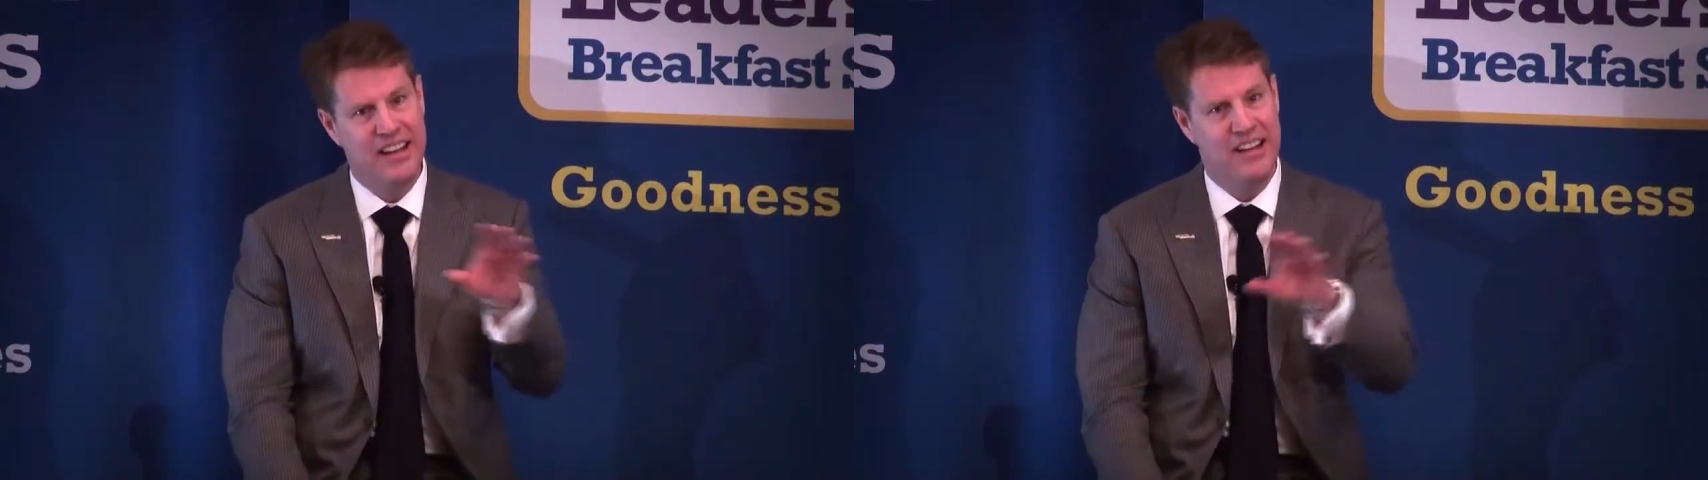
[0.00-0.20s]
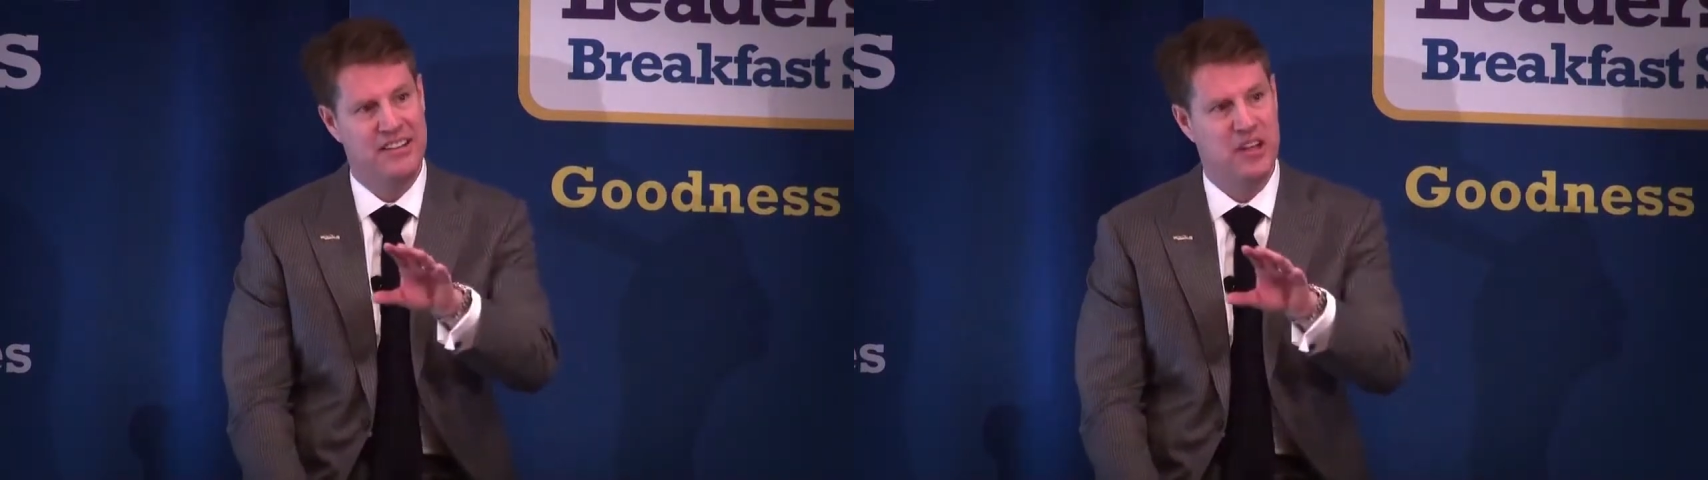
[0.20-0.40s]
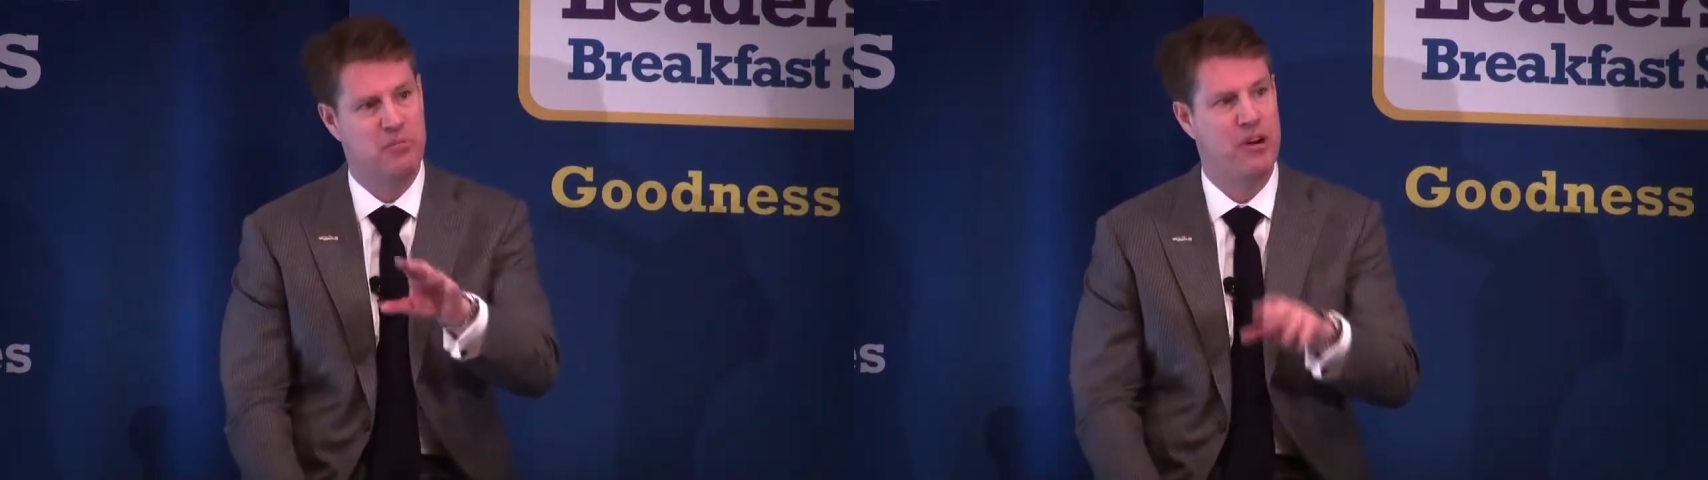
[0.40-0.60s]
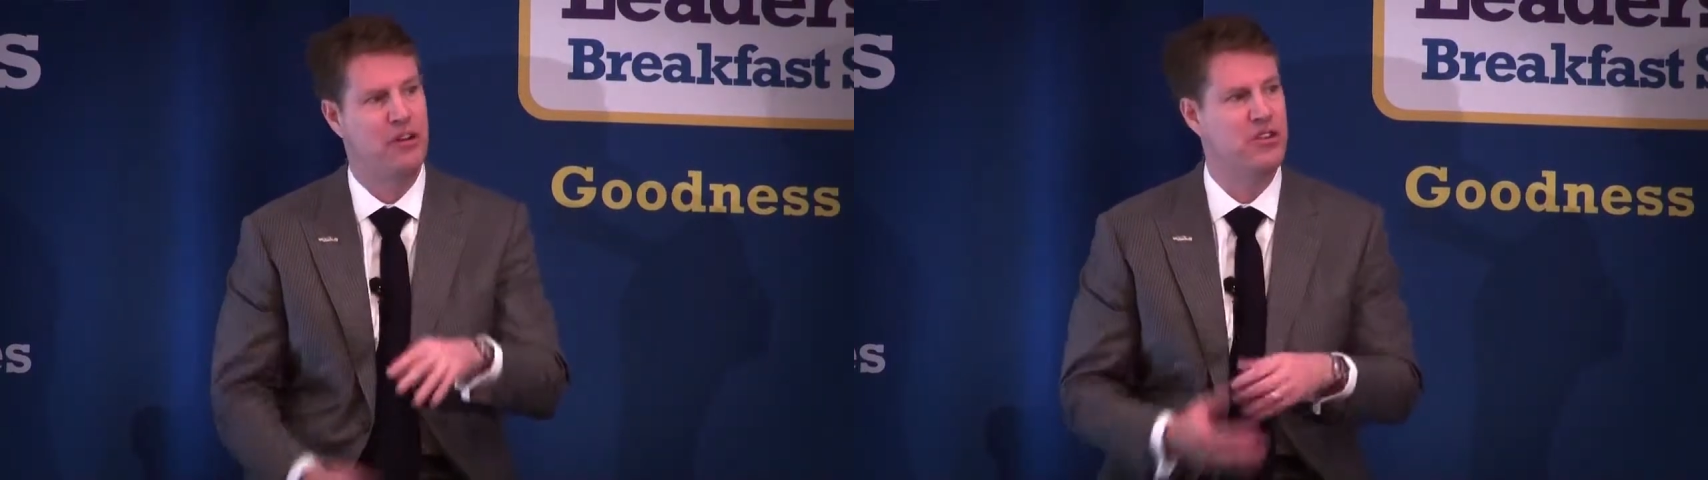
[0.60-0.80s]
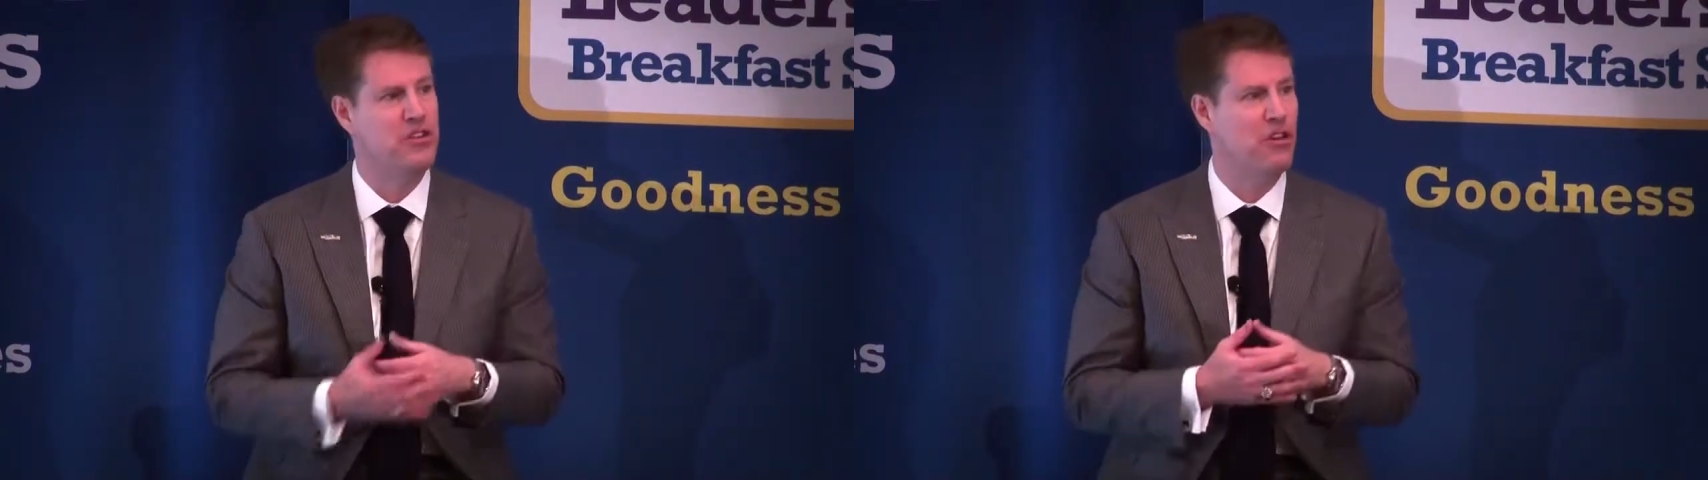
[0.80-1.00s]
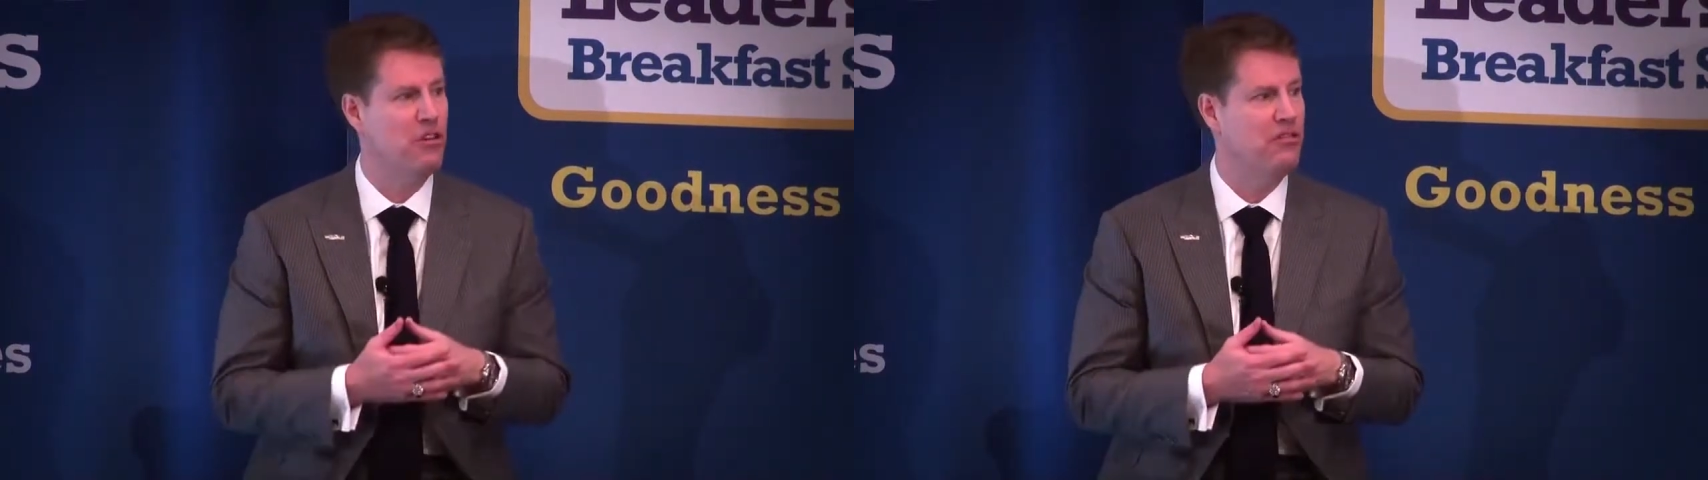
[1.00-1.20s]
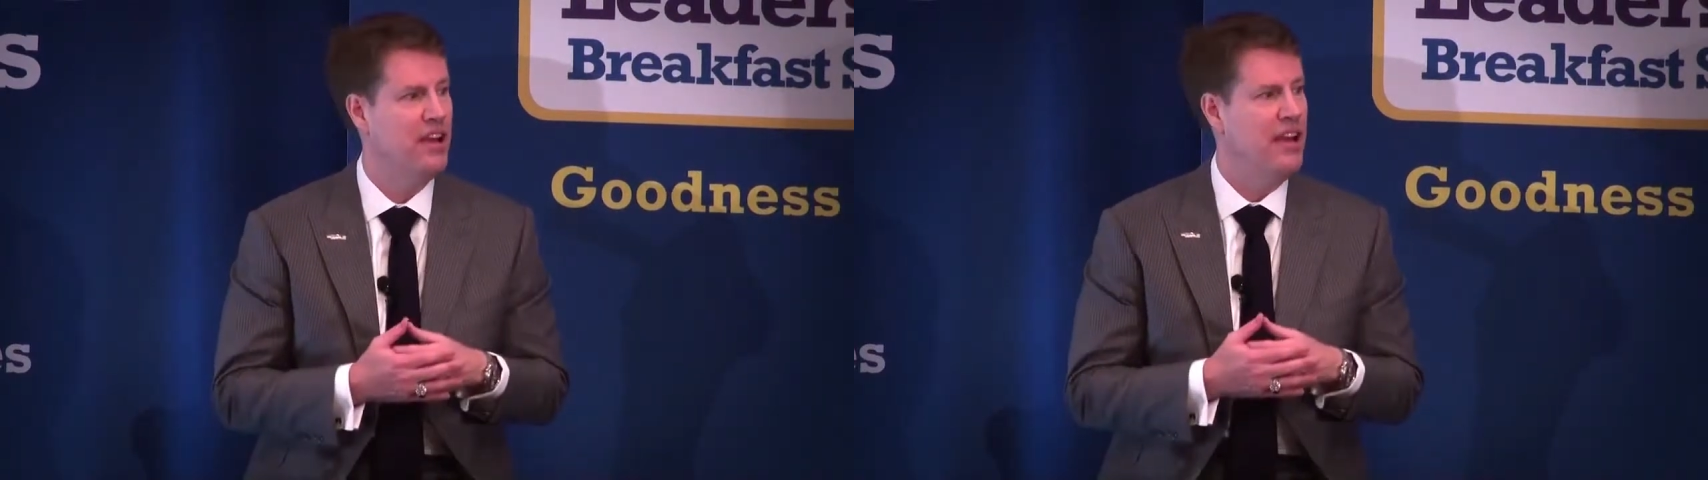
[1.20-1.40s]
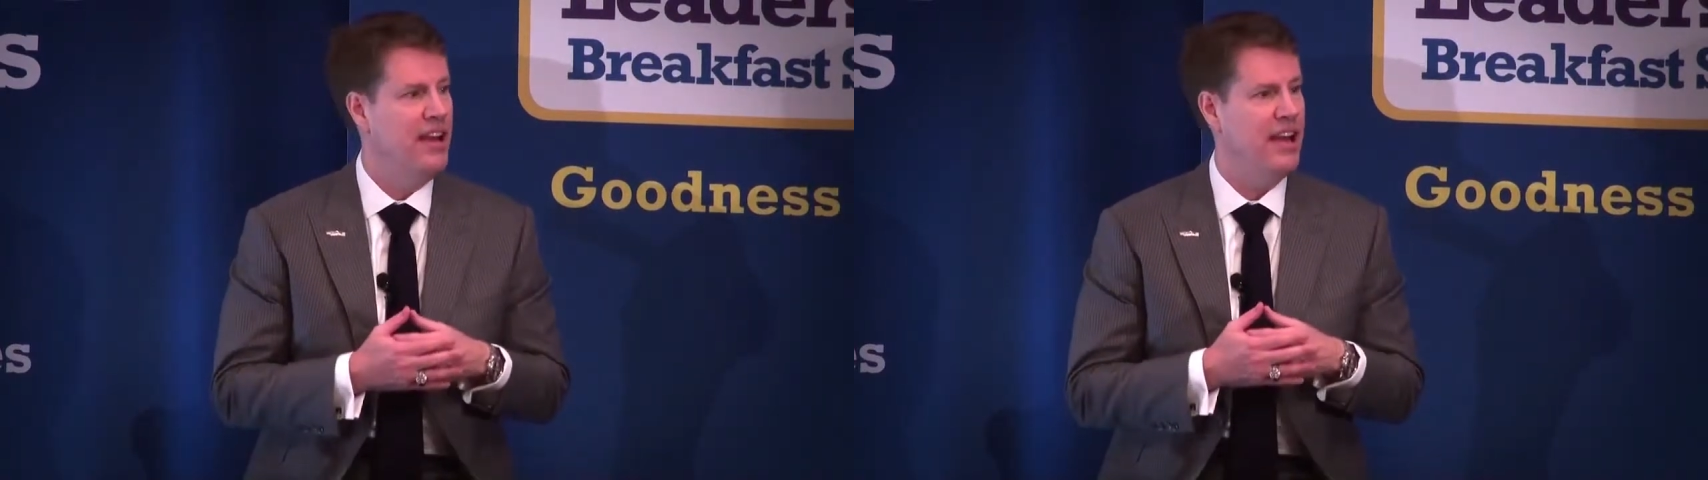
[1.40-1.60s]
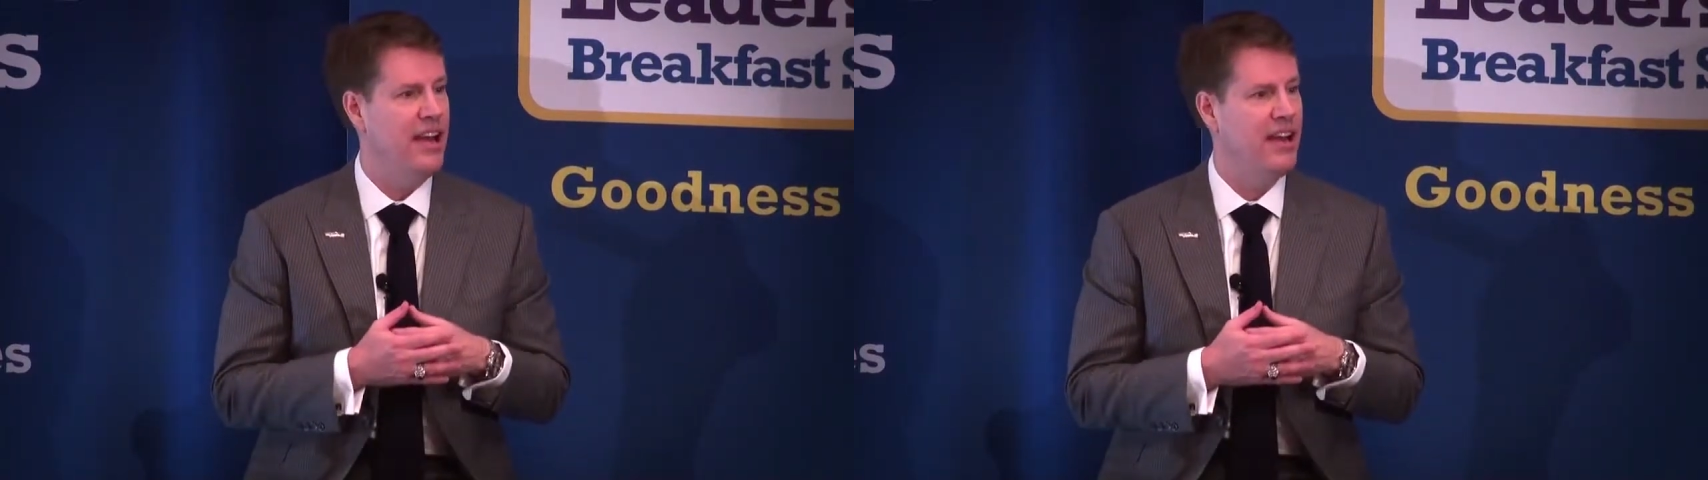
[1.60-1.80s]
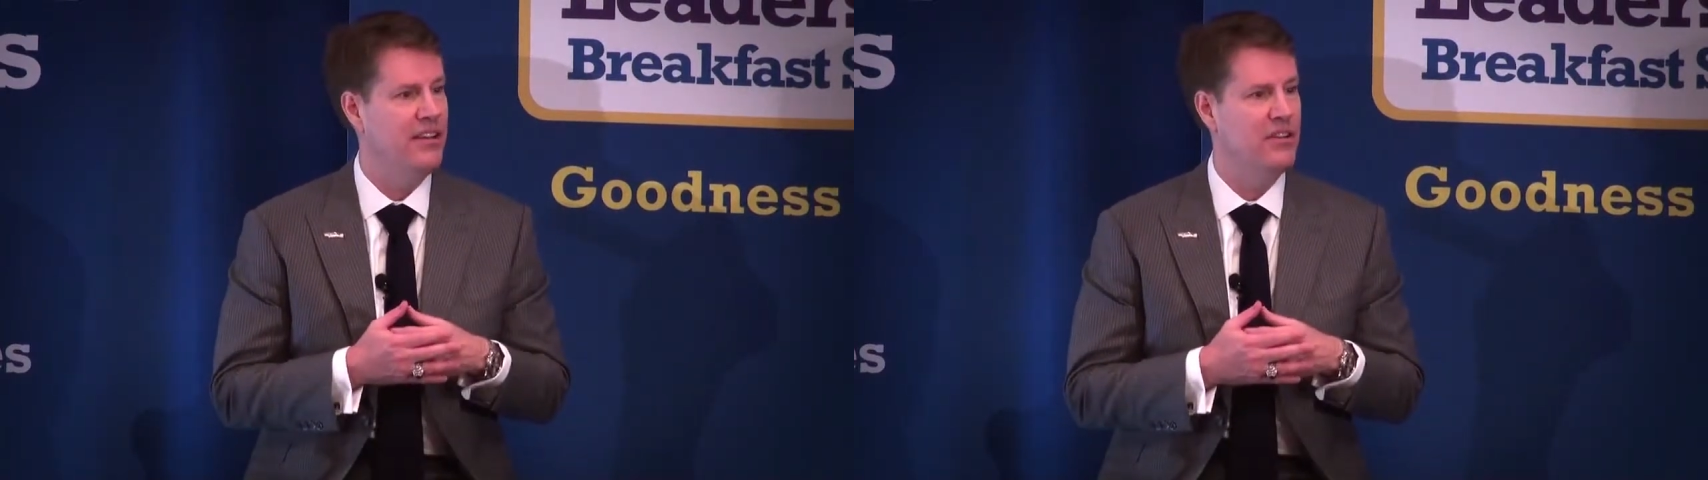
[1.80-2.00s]
It says proud to serve.
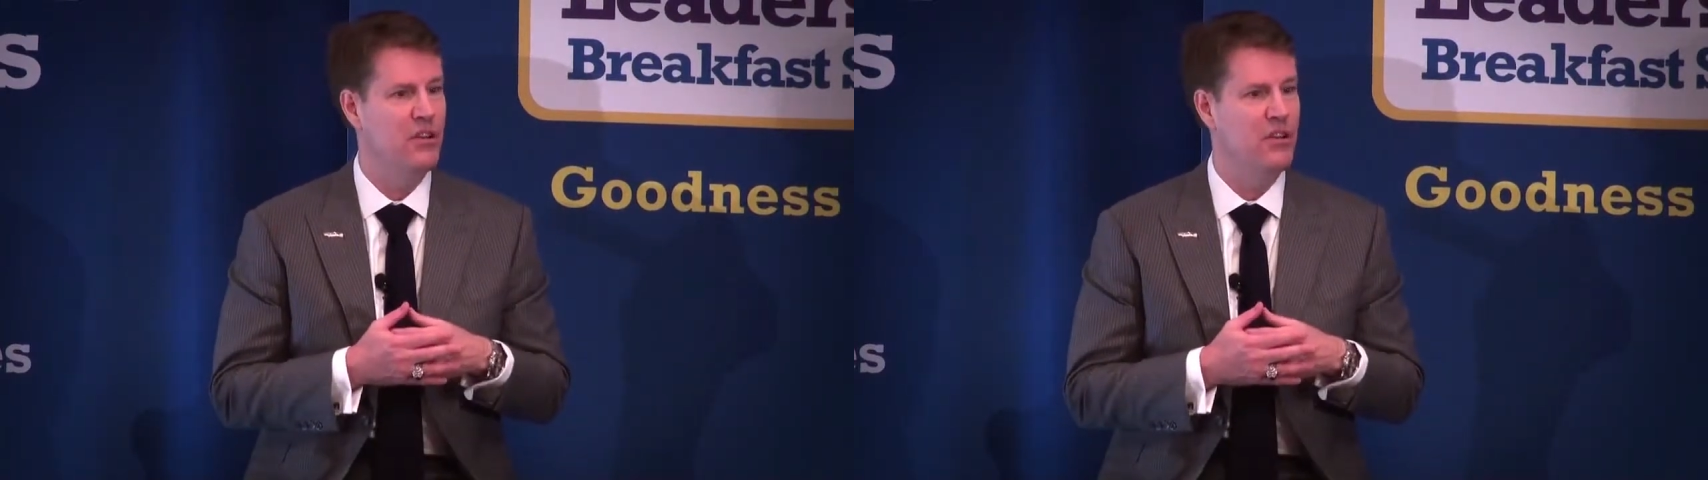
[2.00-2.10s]
And